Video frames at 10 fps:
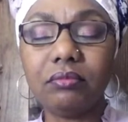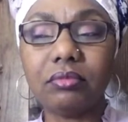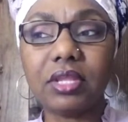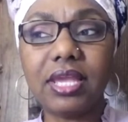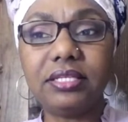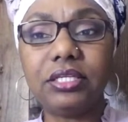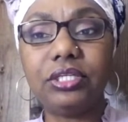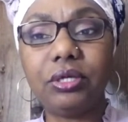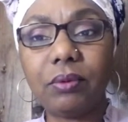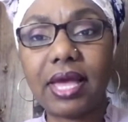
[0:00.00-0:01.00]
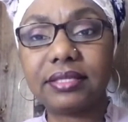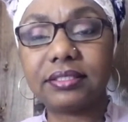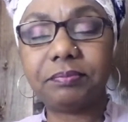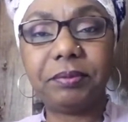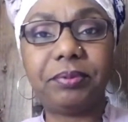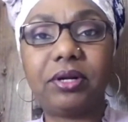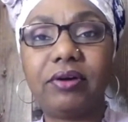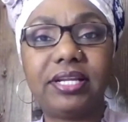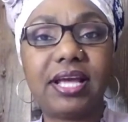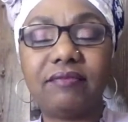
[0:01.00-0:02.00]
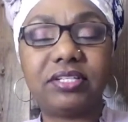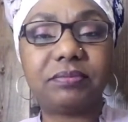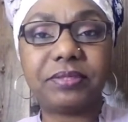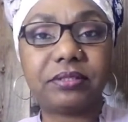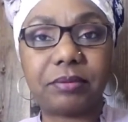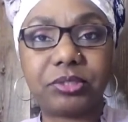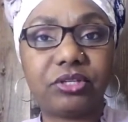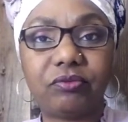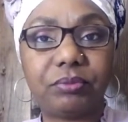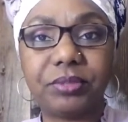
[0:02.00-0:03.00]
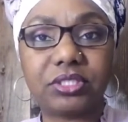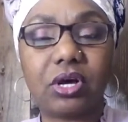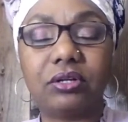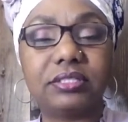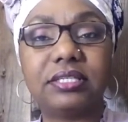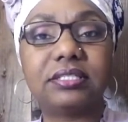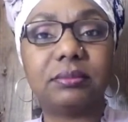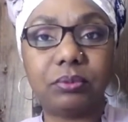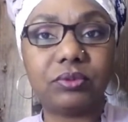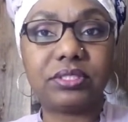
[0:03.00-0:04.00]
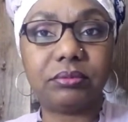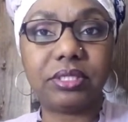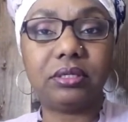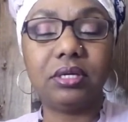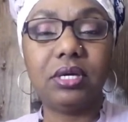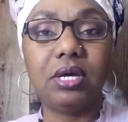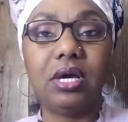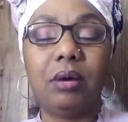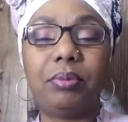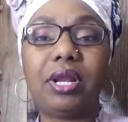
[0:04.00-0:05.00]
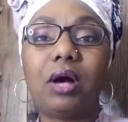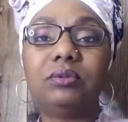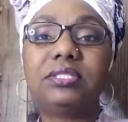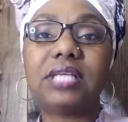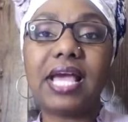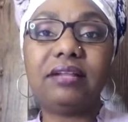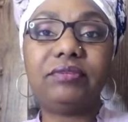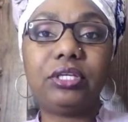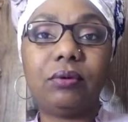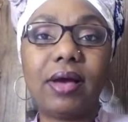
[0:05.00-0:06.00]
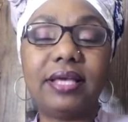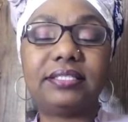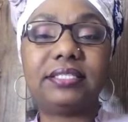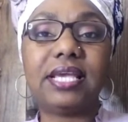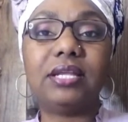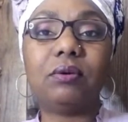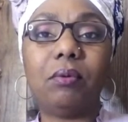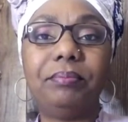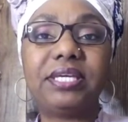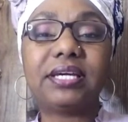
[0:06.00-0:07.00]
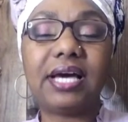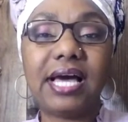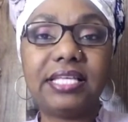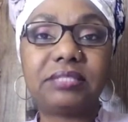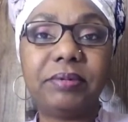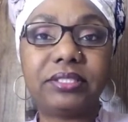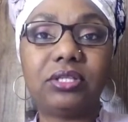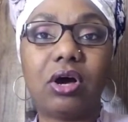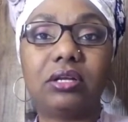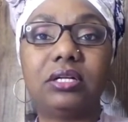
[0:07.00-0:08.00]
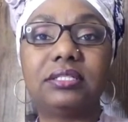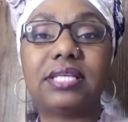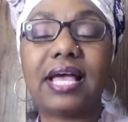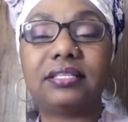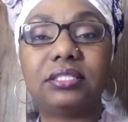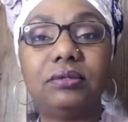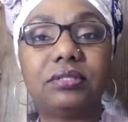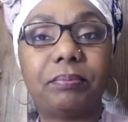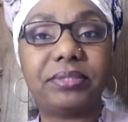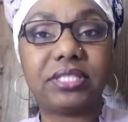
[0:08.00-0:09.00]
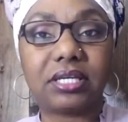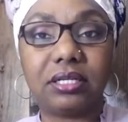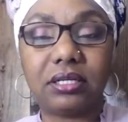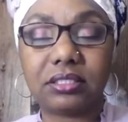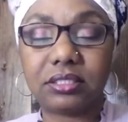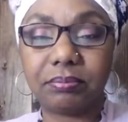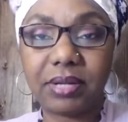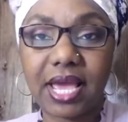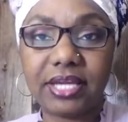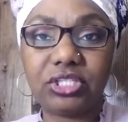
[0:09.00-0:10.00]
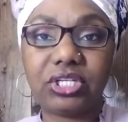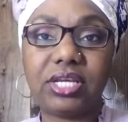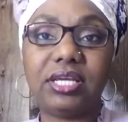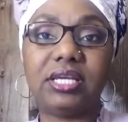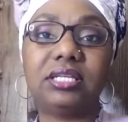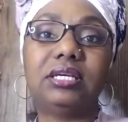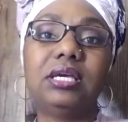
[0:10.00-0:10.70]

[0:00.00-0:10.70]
in the US, people already have this perception of what McDonald's is supposed to be. But outside of the US, because McDonald's has to use a particular supply chain,